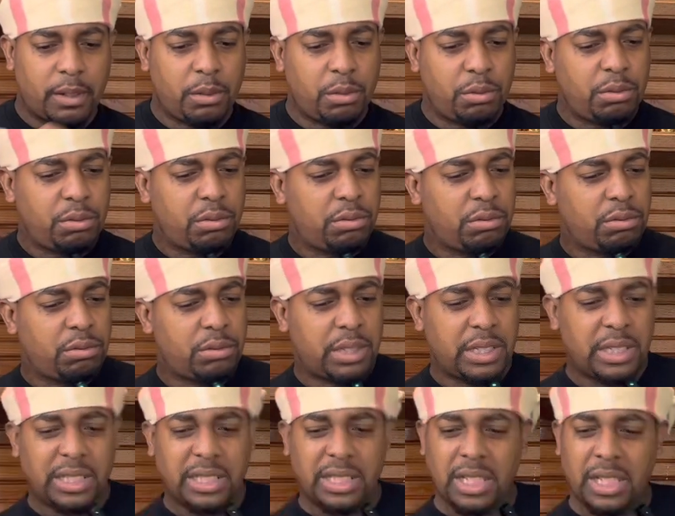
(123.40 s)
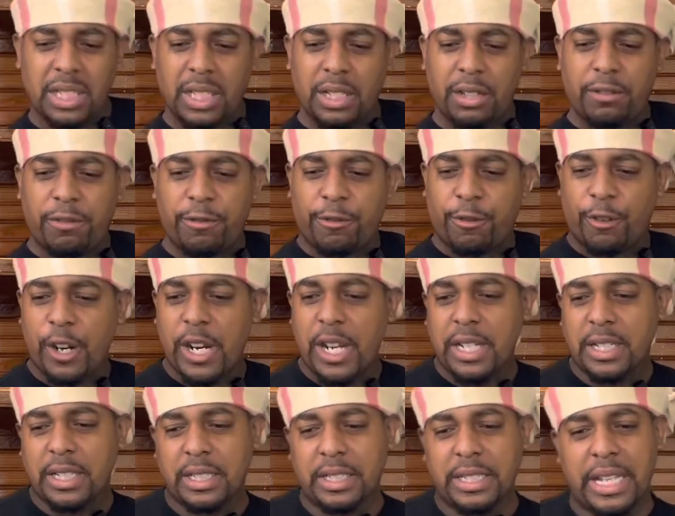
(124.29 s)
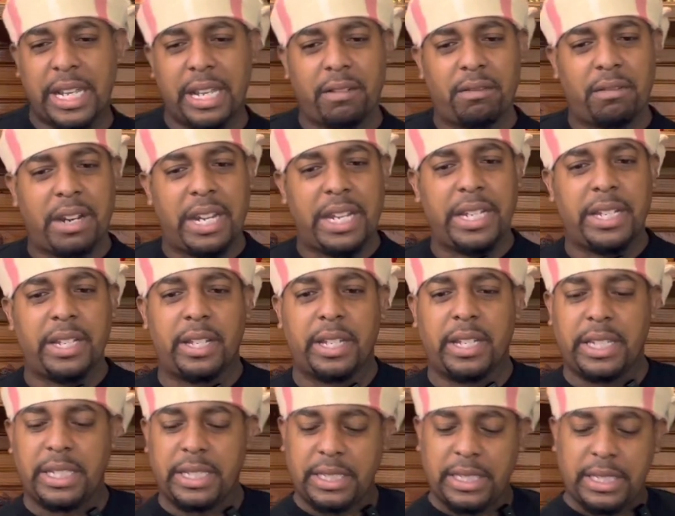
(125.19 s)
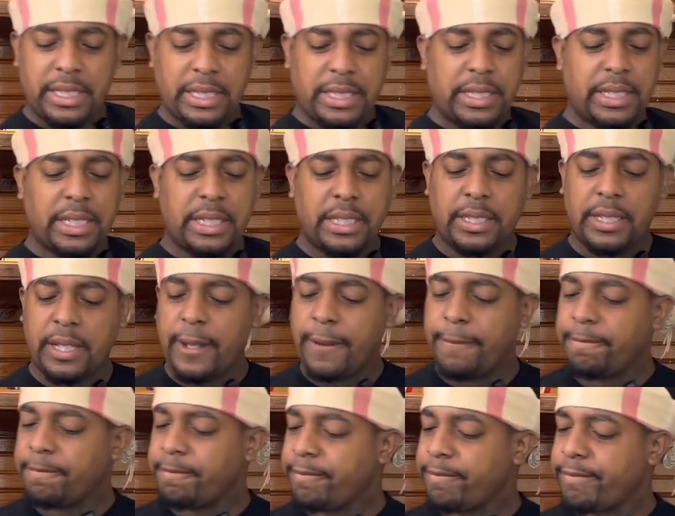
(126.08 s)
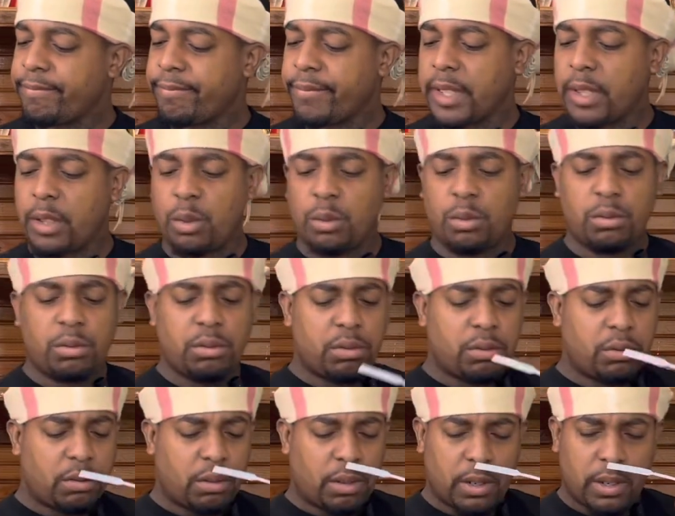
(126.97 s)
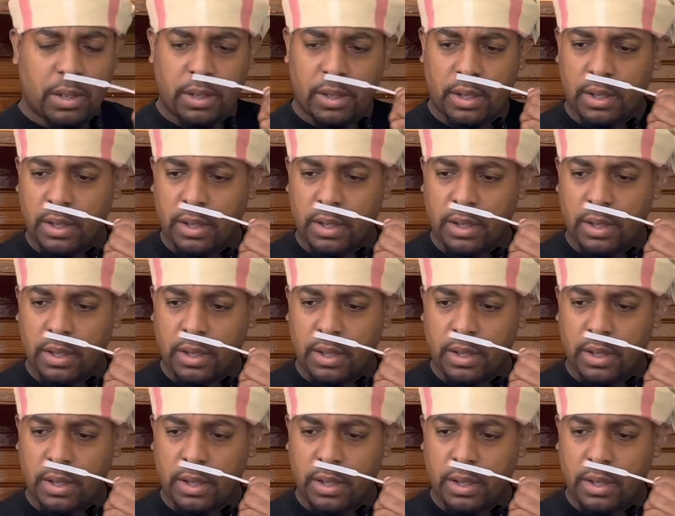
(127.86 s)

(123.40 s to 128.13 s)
Ooh, this a little fresh thing right here. Is this? Ooh.